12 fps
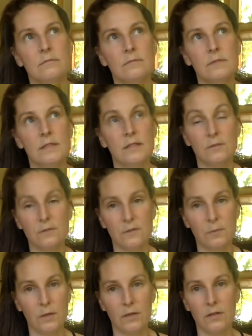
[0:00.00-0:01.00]
still
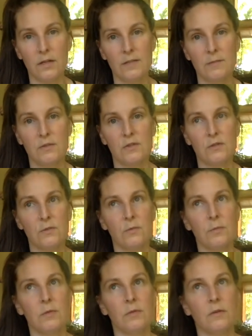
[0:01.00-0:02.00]
sweatered as much as you would
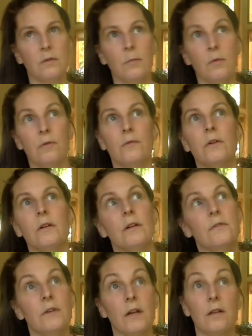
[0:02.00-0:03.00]
be with a pullover,
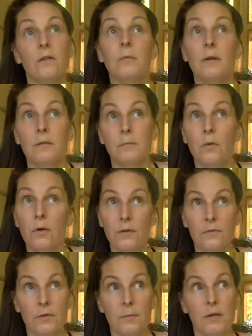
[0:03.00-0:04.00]
if not a little bit more
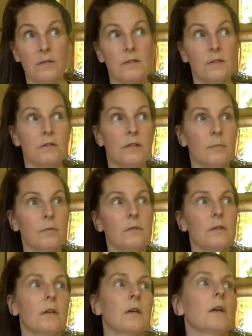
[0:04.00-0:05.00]
for the parts that are doubled
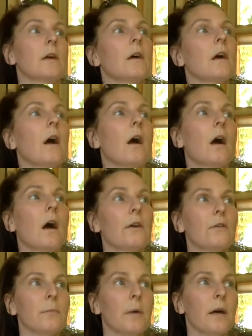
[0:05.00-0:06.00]

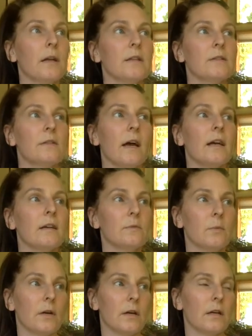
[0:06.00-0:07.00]
on your body. So that could
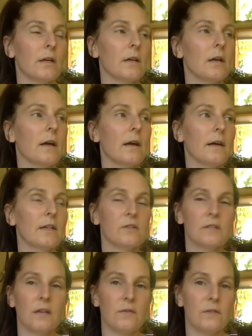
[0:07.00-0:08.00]
work. I
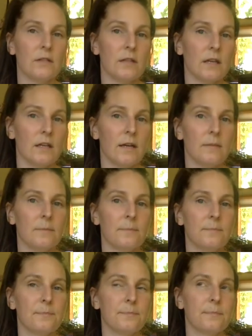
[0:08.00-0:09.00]
just haven't done that yet.
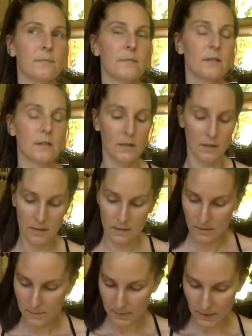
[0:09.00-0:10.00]

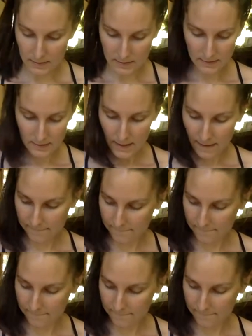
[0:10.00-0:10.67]
But yeah,